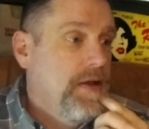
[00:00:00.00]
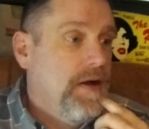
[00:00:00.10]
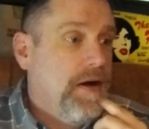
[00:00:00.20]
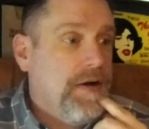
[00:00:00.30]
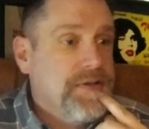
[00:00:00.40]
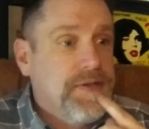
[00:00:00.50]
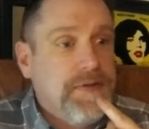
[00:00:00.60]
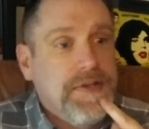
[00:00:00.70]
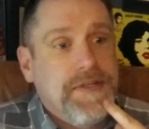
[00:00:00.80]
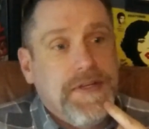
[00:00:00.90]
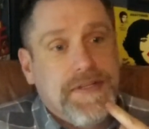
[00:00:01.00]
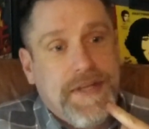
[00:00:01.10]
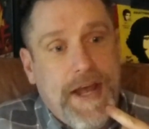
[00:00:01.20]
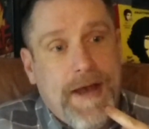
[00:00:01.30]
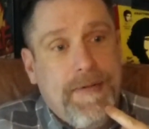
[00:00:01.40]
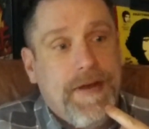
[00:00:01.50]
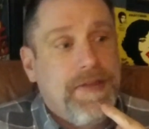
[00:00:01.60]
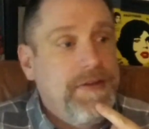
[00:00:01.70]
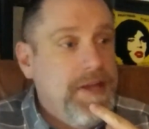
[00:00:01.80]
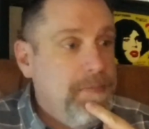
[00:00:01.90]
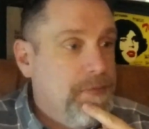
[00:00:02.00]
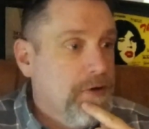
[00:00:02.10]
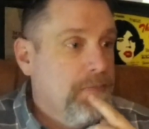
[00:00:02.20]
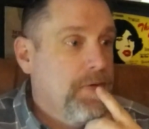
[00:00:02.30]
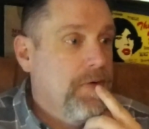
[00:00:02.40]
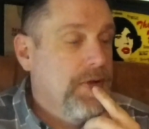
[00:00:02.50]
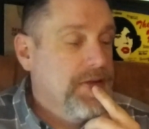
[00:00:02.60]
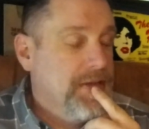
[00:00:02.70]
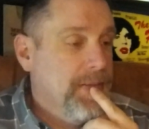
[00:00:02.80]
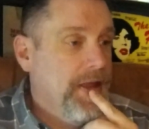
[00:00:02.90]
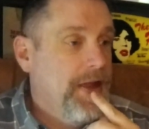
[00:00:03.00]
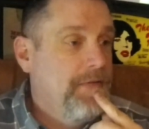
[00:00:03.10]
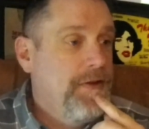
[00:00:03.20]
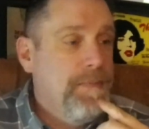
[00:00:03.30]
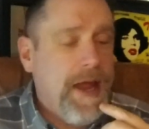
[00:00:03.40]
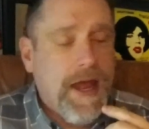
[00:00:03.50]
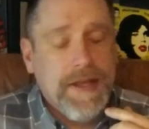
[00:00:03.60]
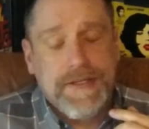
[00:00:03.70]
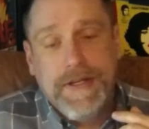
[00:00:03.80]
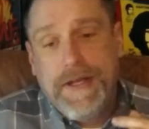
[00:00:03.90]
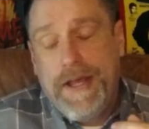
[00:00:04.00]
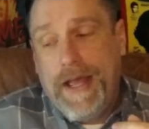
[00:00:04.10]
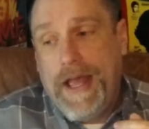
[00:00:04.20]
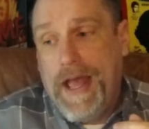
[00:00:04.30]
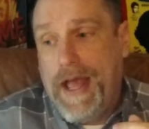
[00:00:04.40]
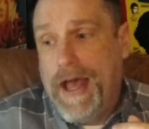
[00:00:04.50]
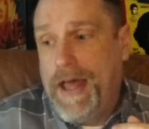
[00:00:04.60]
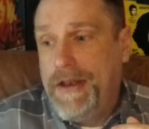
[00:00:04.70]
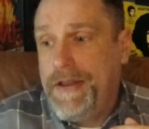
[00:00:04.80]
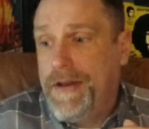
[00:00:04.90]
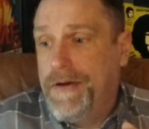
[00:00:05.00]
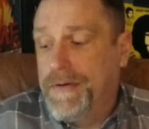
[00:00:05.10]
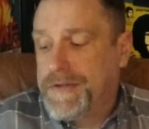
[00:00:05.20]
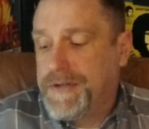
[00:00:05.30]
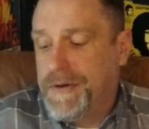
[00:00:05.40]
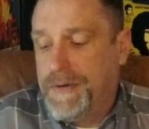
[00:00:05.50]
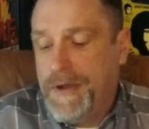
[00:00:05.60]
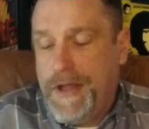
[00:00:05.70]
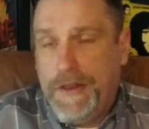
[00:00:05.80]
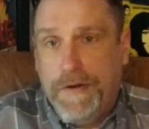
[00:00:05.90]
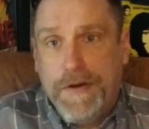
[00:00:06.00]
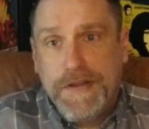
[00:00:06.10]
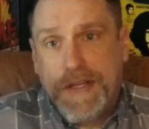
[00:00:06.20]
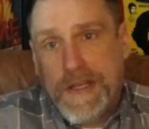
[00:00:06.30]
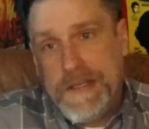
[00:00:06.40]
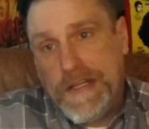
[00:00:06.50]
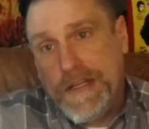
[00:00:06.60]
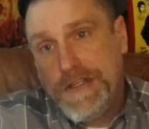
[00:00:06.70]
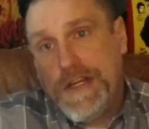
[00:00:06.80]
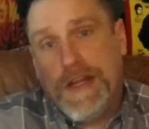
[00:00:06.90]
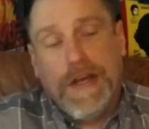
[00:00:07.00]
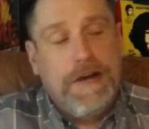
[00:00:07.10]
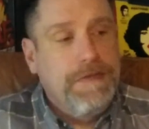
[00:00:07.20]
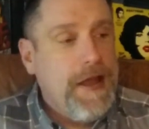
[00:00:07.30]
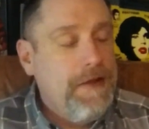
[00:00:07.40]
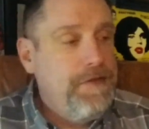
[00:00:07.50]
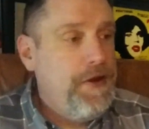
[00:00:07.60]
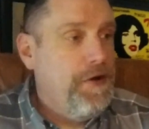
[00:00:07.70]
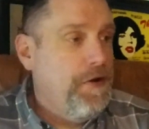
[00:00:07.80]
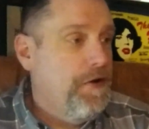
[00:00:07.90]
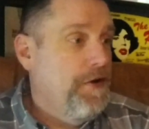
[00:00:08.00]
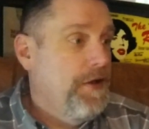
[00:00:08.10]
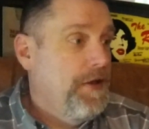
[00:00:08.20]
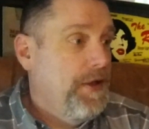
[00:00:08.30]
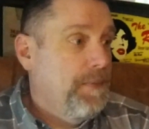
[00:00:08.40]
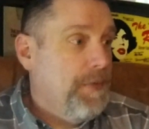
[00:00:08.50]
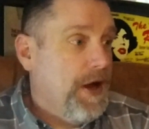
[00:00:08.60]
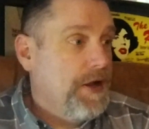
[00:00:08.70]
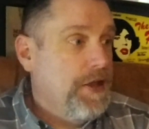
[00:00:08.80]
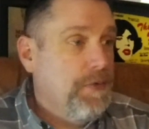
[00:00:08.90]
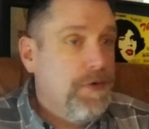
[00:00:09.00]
also listened Sabbath, Deep Purple, and some of the heavier bands. And you know, so there is a contingent of heavier punk and